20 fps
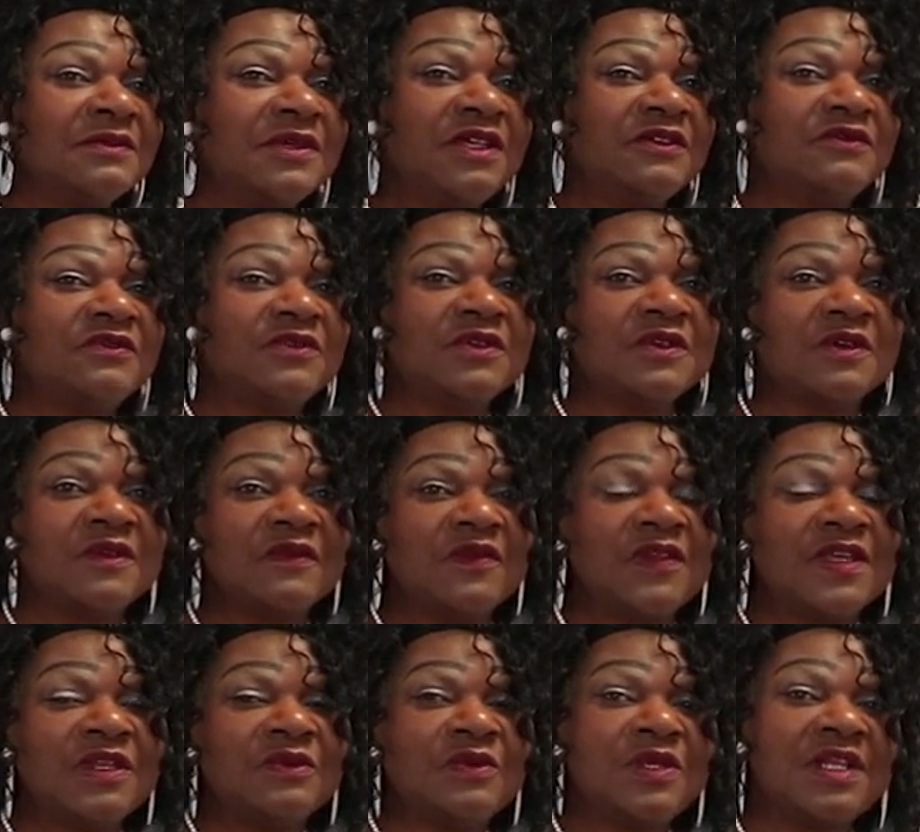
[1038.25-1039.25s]
If not,
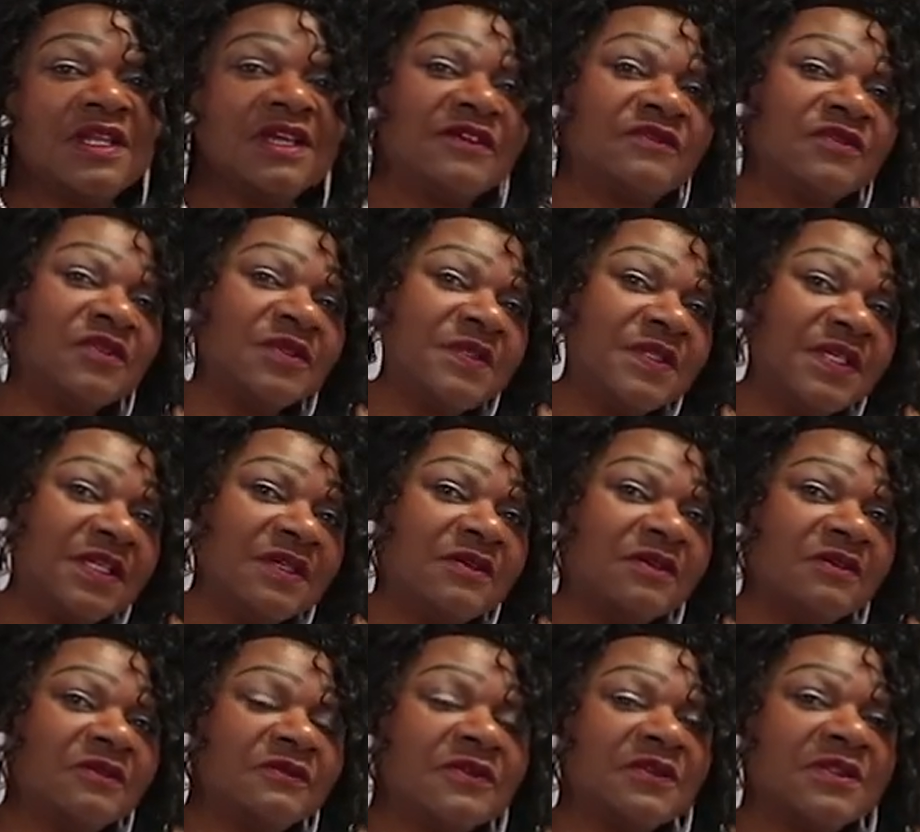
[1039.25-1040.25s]
then we'll have to
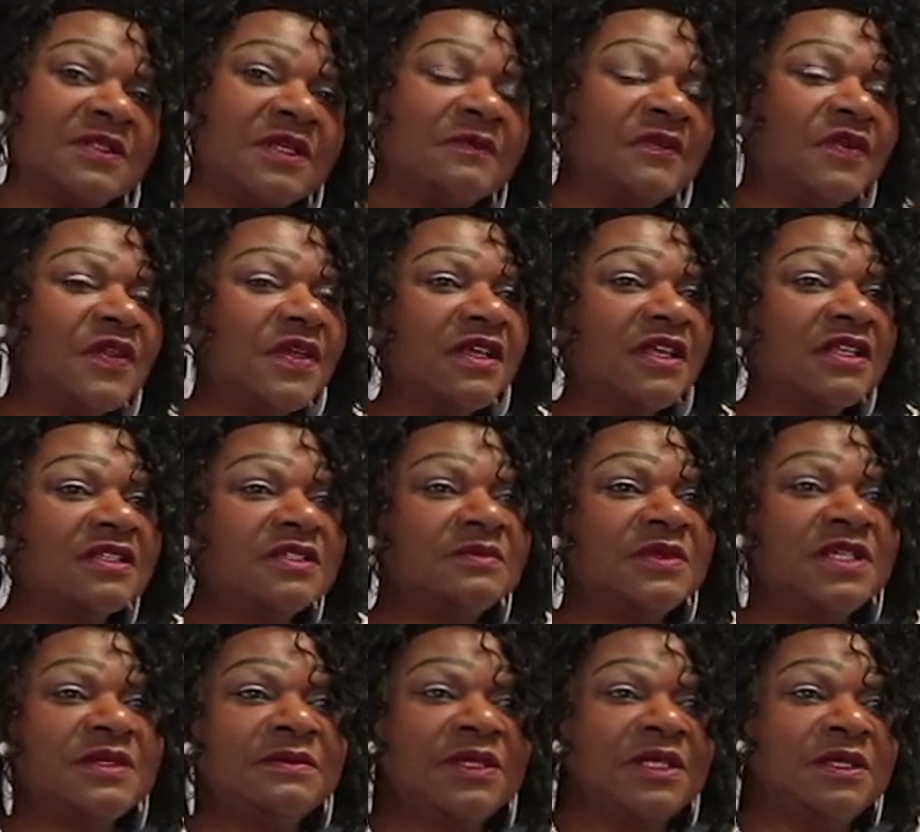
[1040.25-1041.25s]
think of something else,
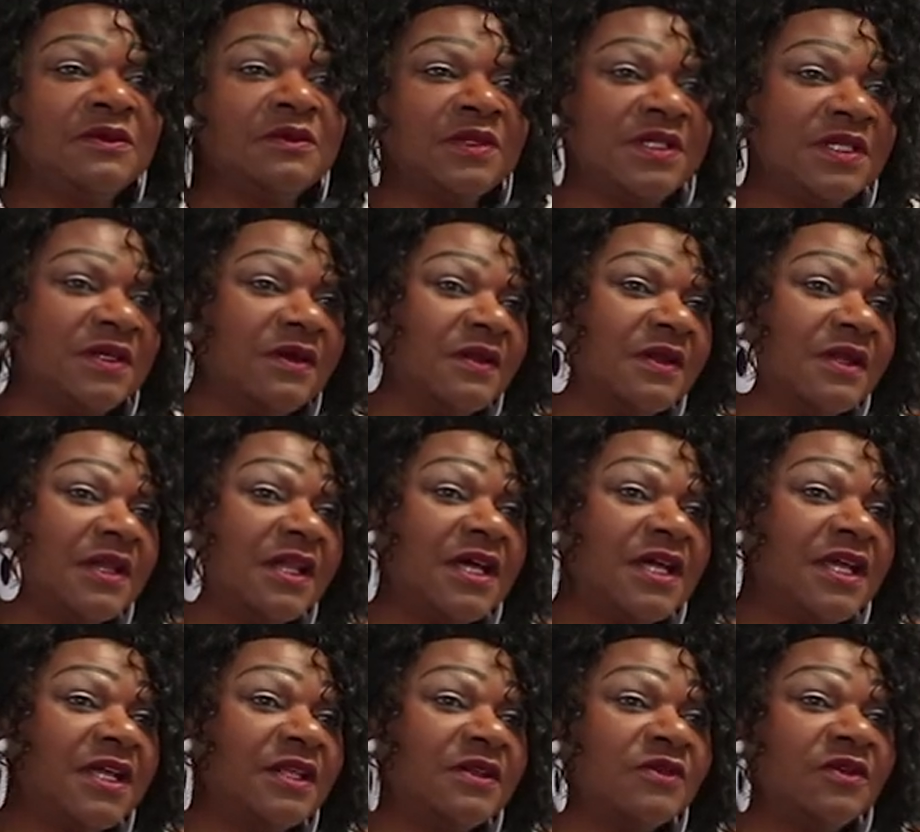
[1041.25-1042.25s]
maybe with the
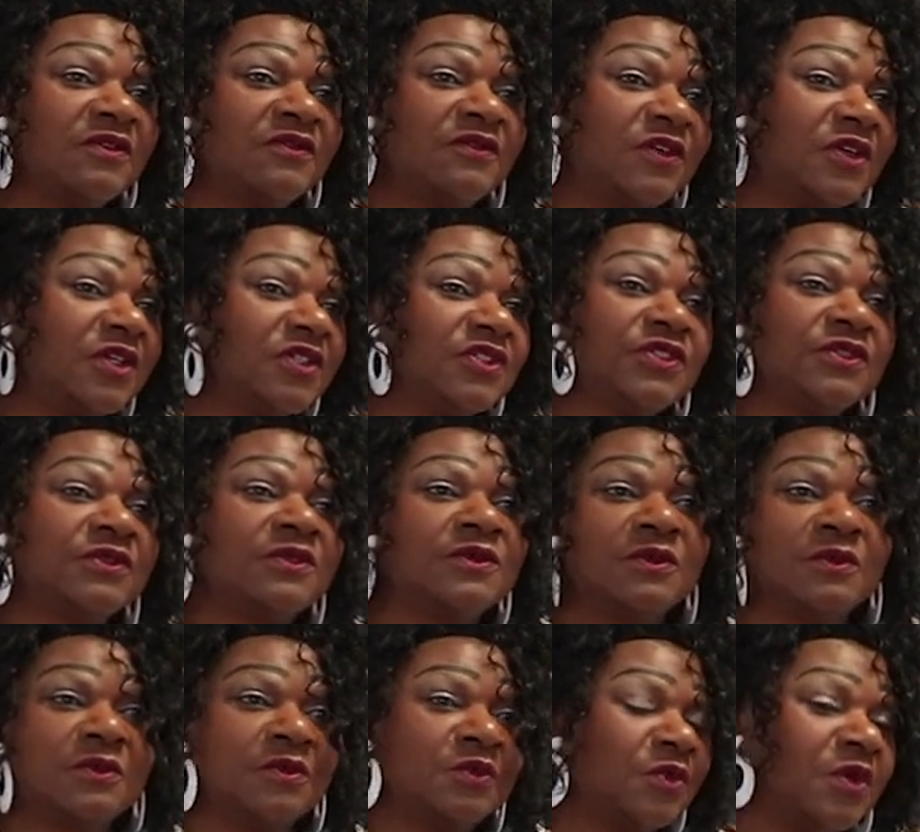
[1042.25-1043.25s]
online or
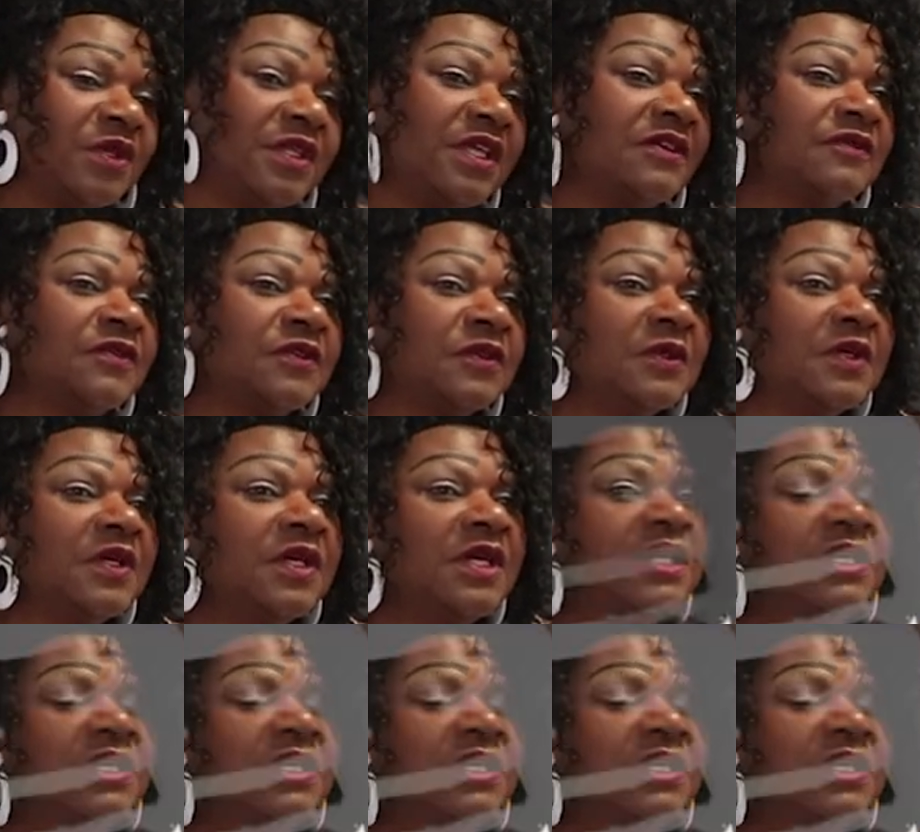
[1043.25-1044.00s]
virtual or whatever.